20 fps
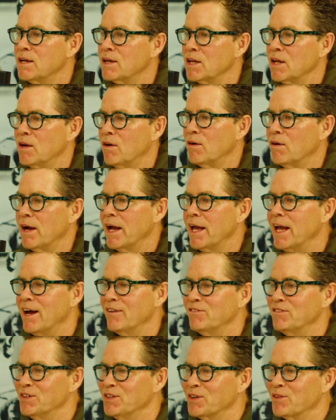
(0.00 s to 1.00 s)
You know, hey, I
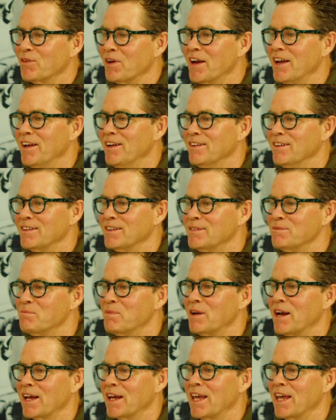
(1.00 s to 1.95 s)
feel great, but I